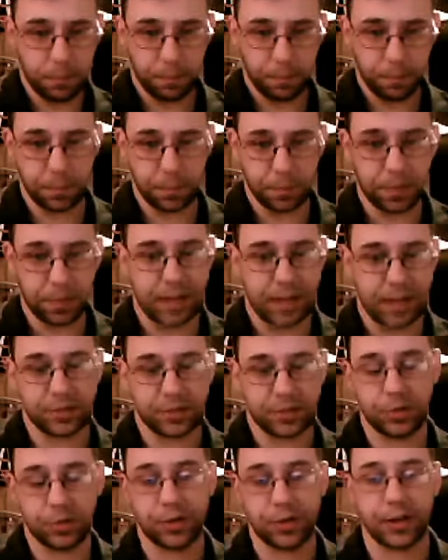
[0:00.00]
That's
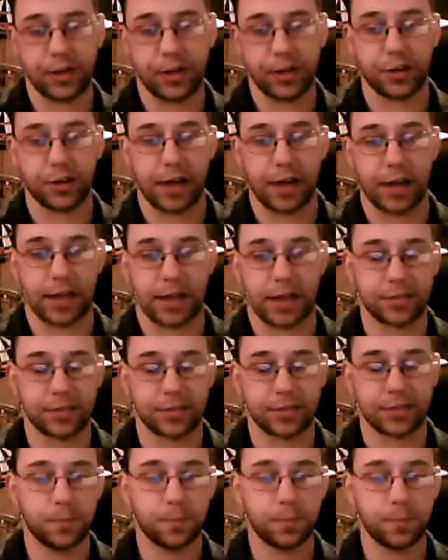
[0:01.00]
usually a good answer.
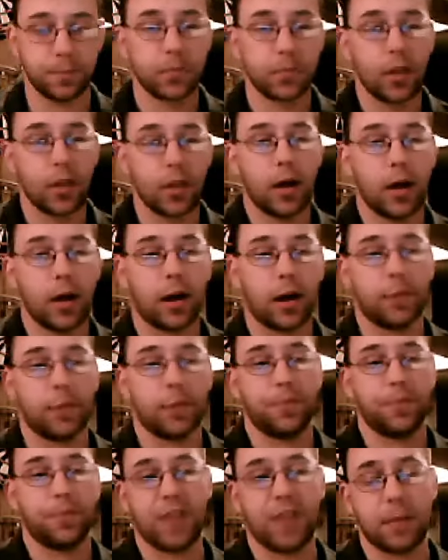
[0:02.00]

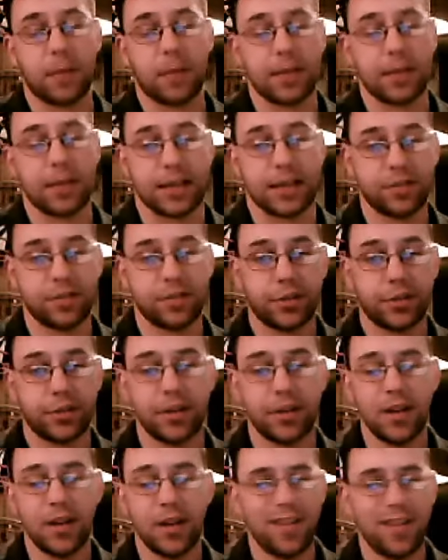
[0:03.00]
Family history,
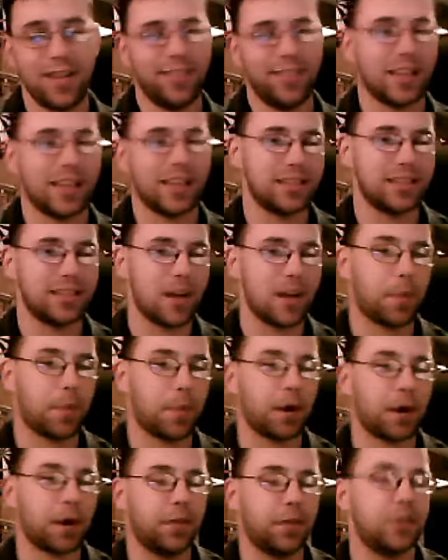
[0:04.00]
that's not
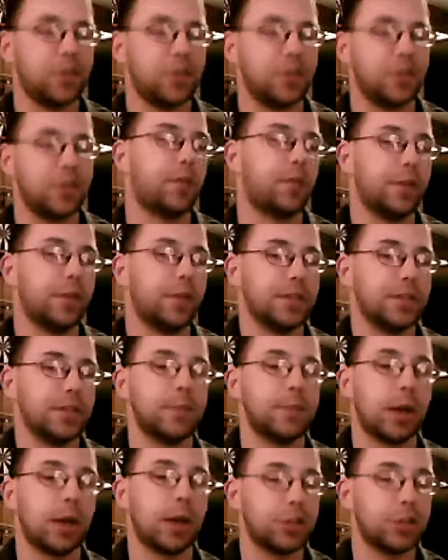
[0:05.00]
part of the general
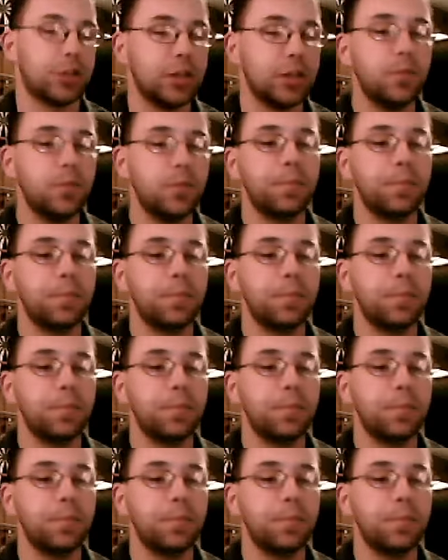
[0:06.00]
inspection.